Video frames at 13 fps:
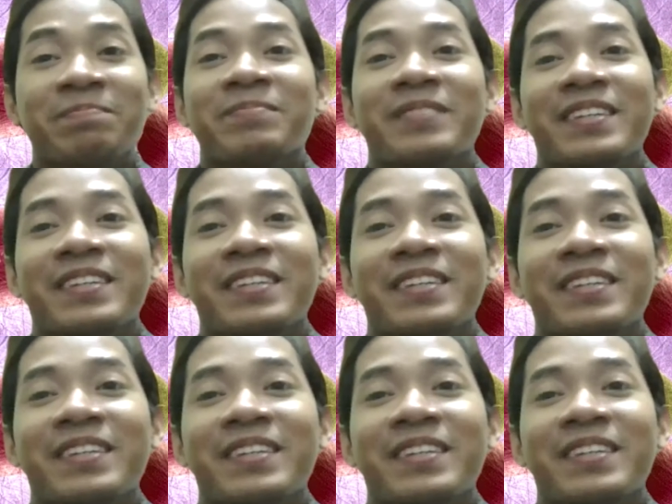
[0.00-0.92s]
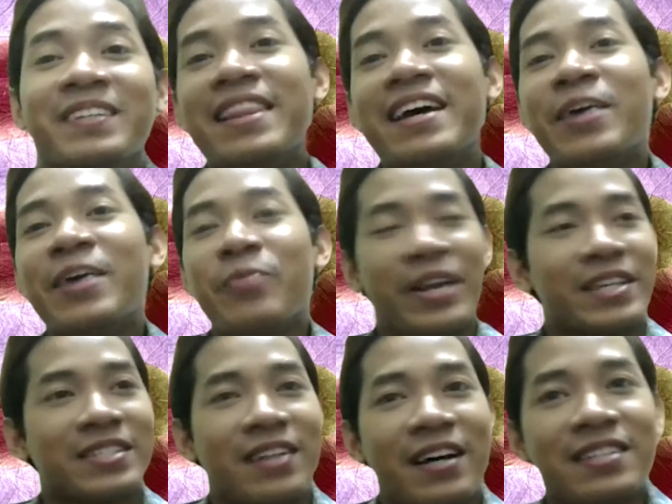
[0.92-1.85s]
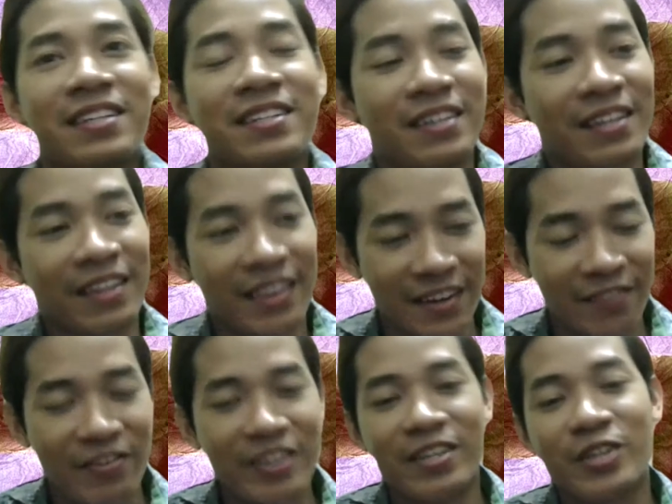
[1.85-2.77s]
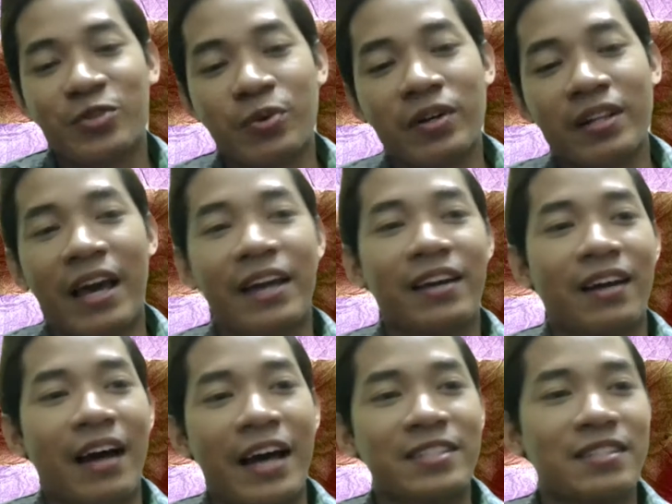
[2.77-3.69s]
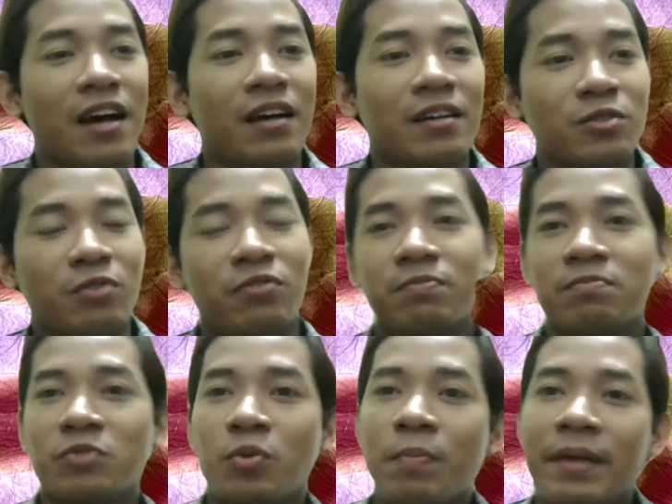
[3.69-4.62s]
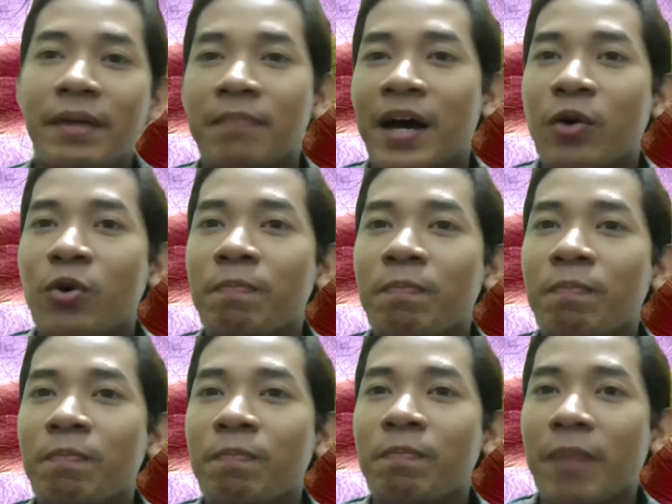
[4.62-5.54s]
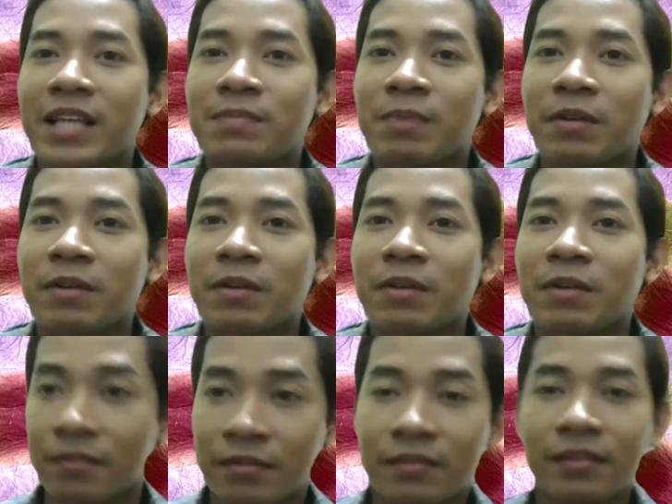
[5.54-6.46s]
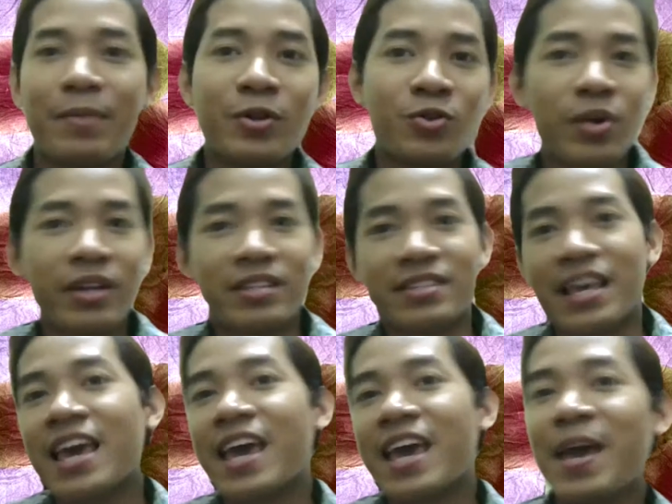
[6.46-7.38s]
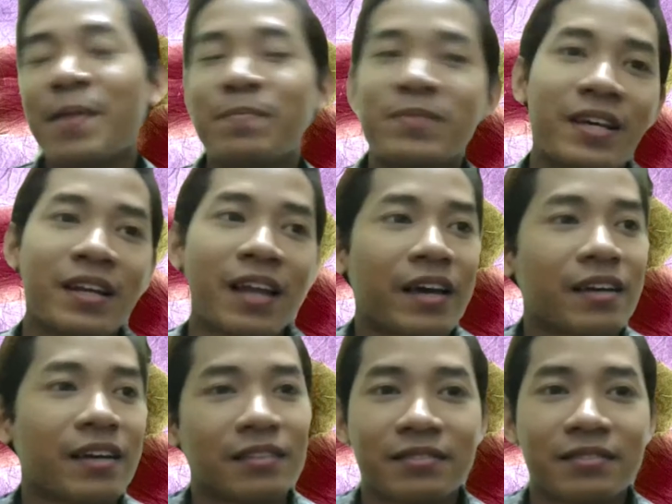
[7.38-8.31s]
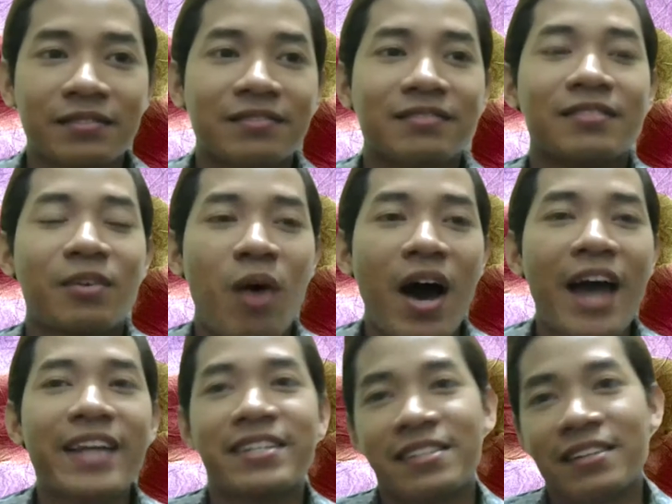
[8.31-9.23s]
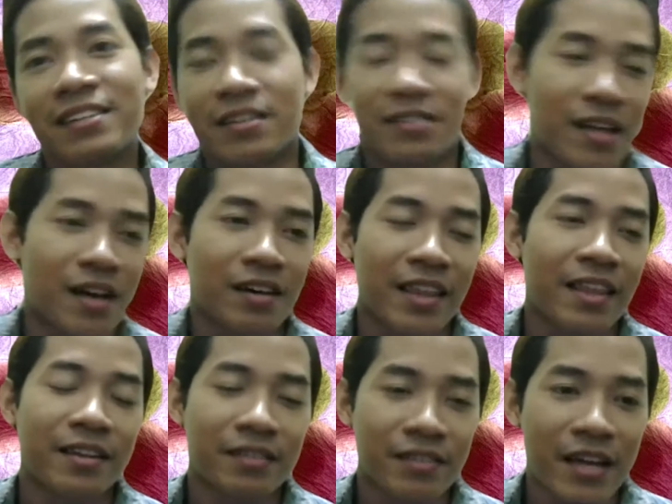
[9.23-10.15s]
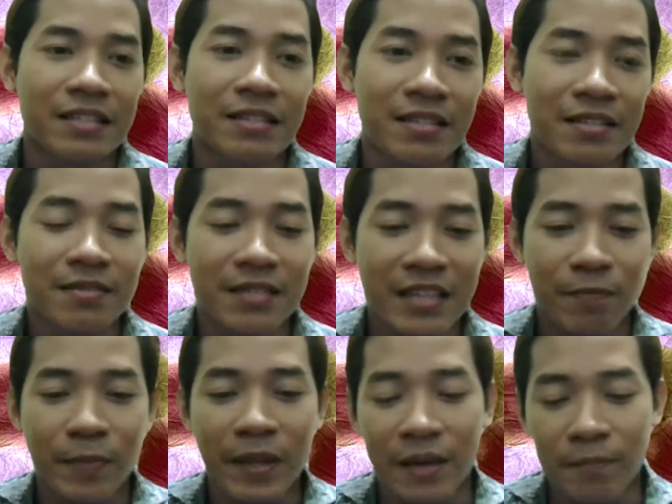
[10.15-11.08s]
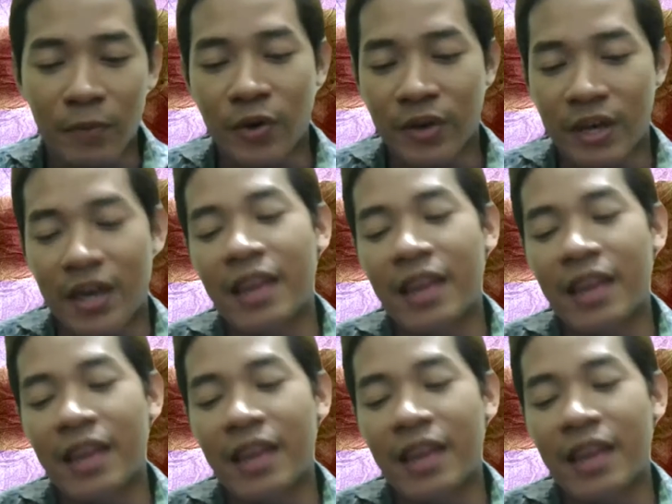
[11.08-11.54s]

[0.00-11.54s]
That's what I learned when I started in the research world. I stuck to make my own plasmid for 2 months. I've been doing the same thing. Why did it get stuck? And then that's give me fun. Okay.